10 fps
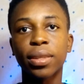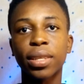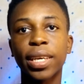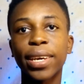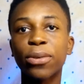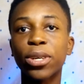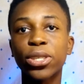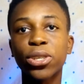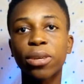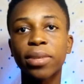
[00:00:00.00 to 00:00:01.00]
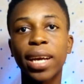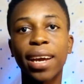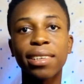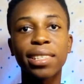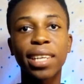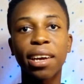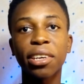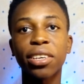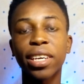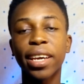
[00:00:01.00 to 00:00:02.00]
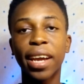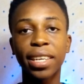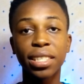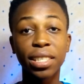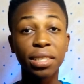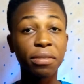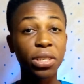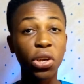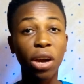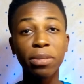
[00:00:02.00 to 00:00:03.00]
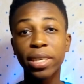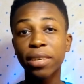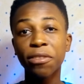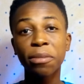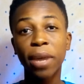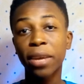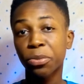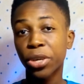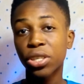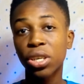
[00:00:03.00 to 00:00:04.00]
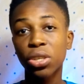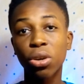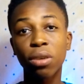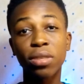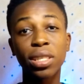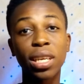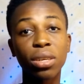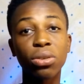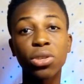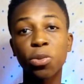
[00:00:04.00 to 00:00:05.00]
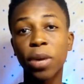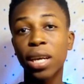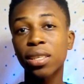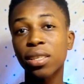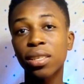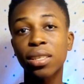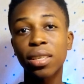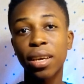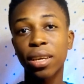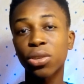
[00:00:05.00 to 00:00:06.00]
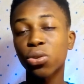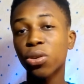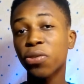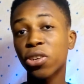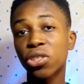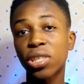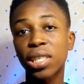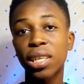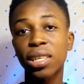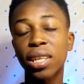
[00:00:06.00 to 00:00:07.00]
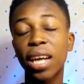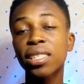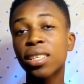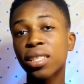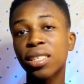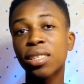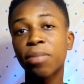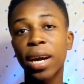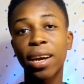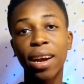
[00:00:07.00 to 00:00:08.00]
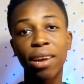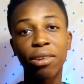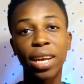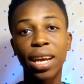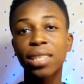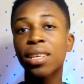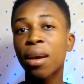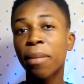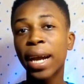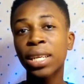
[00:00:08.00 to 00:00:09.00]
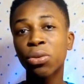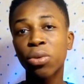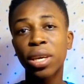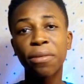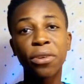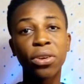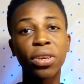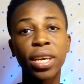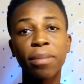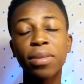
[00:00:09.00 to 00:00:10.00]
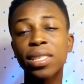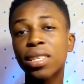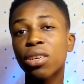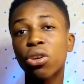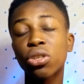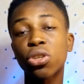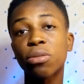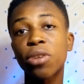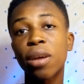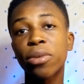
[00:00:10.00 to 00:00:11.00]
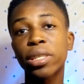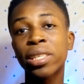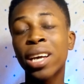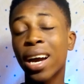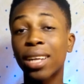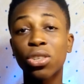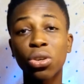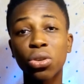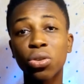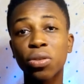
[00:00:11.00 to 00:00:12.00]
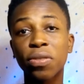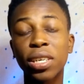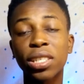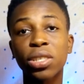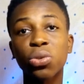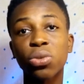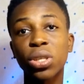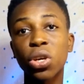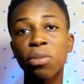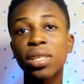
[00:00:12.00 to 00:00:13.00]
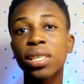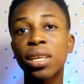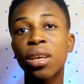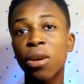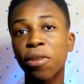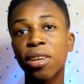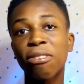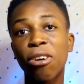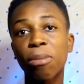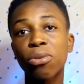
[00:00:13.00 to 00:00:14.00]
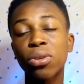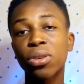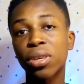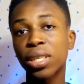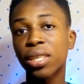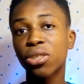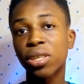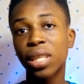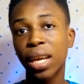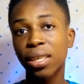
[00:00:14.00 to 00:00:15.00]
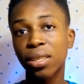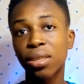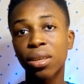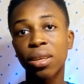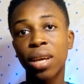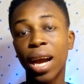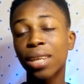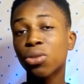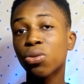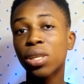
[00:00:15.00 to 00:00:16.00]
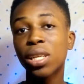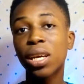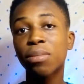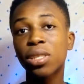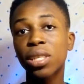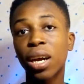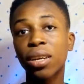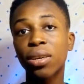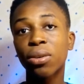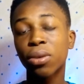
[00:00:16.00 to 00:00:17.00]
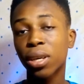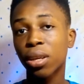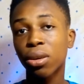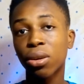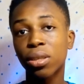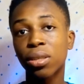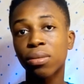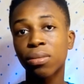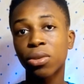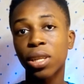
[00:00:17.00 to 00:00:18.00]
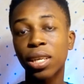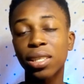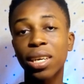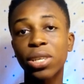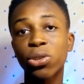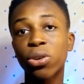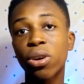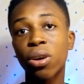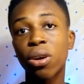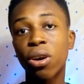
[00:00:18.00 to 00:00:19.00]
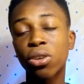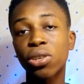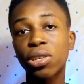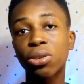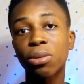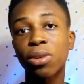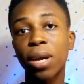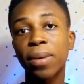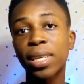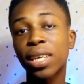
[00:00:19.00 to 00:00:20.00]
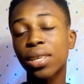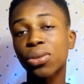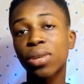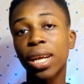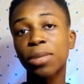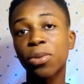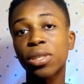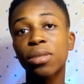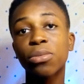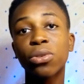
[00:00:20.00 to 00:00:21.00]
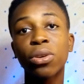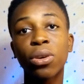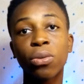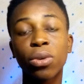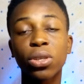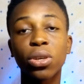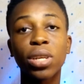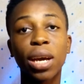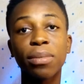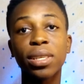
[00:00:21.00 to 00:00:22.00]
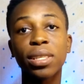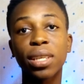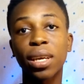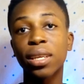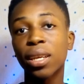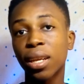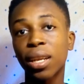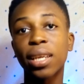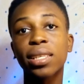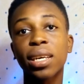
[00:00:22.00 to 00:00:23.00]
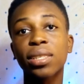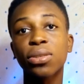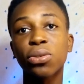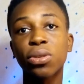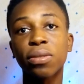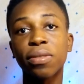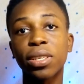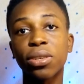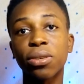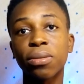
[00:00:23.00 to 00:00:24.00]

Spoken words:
Hey, what is up guys? Tayo here, and in this video I'll be giving my impressions of the Tecno Spark 6 Air. So if you're interested in that, sit back and relax. By the way, if you're new here, please click on the subscribe button and turn on notifications to stay updated whenever I upload content just like this. And it will really help the channel a lot. Let's get to 100 subscribers as soon as possible. With all that being said, let's get into the video.